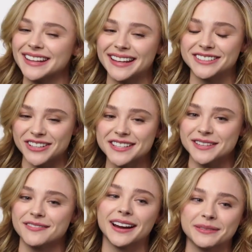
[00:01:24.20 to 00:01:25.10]
They just
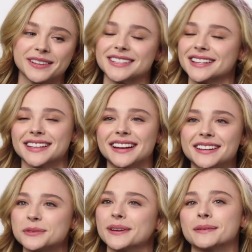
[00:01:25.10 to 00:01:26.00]
invited me because I
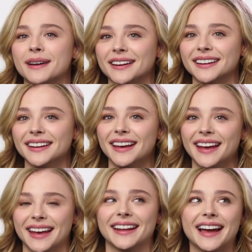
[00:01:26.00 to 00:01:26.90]
decided to tweet about it,
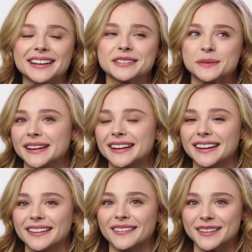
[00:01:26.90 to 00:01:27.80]
and I hadn't tweeted
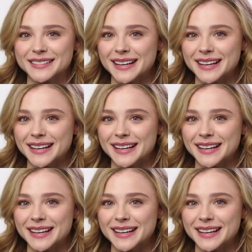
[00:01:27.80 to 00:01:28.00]
in a long